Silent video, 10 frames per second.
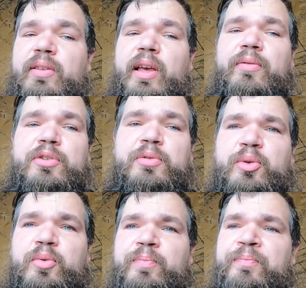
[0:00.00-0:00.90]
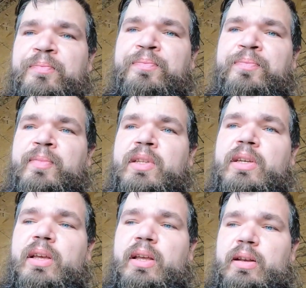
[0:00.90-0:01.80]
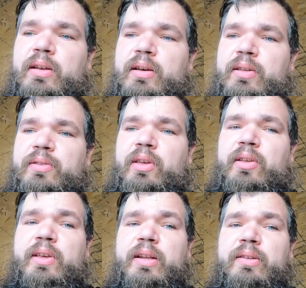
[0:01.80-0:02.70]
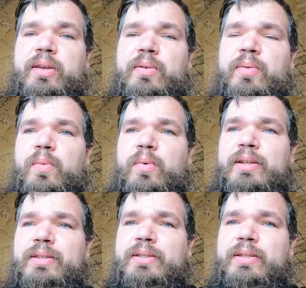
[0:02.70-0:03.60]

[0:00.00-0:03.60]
is salvageable, and see exactly what.